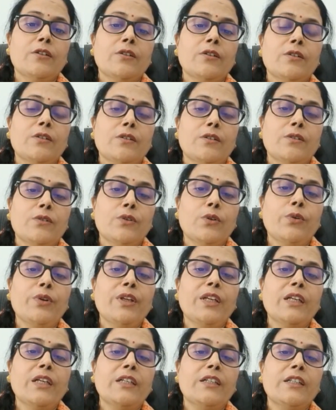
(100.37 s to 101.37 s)
chronic
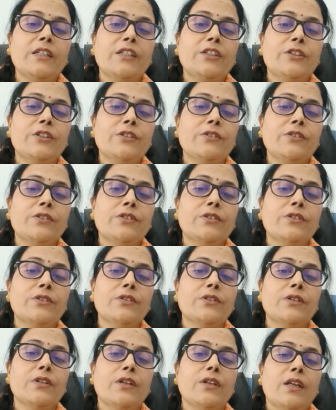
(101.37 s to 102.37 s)
conditions
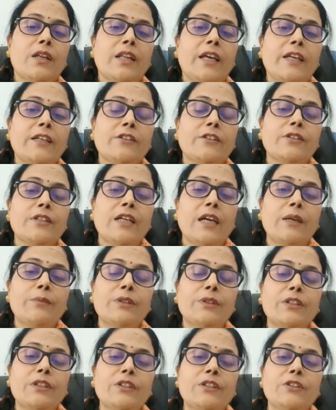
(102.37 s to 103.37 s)
like
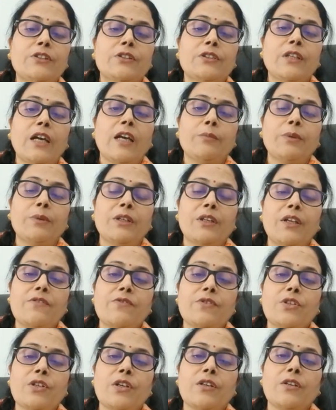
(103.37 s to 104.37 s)
diabetes,
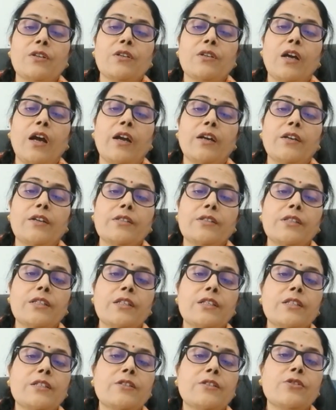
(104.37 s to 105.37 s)
hypertension, heart
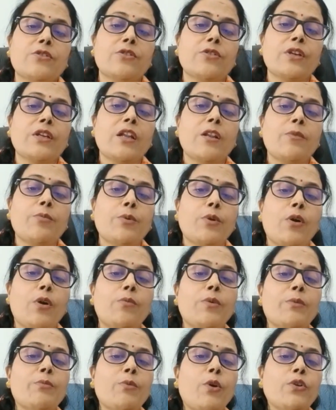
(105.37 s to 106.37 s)
disease, renal
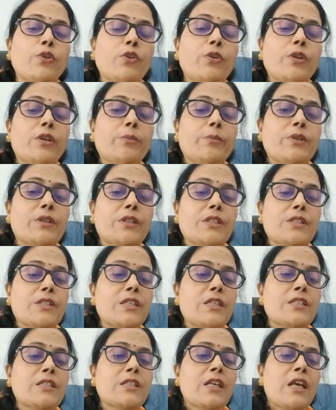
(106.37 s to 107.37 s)
problem, autoimmune
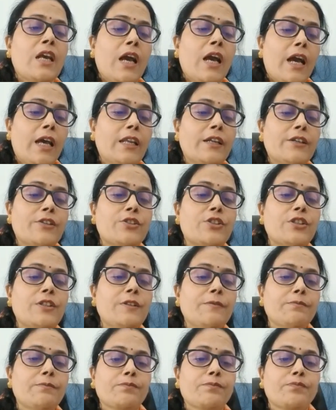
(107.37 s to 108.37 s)
disease, allergy,
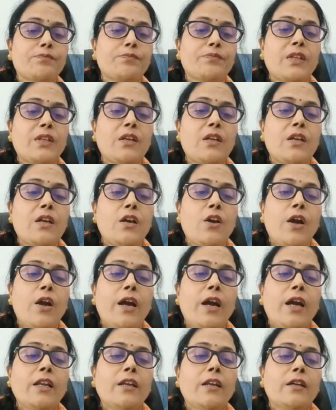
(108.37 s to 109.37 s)

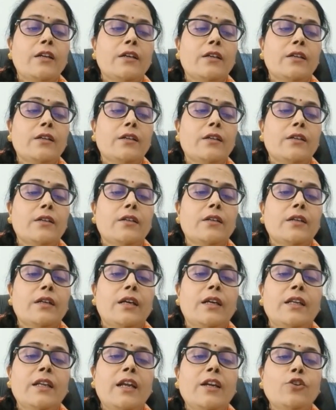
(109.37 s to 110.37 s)
and
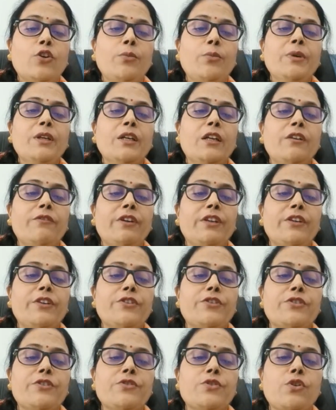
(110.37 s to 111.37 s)
anatomical
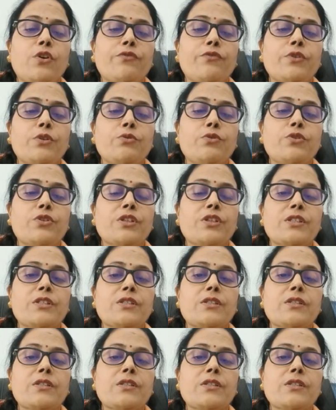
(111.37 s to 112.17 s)
variations of uterus,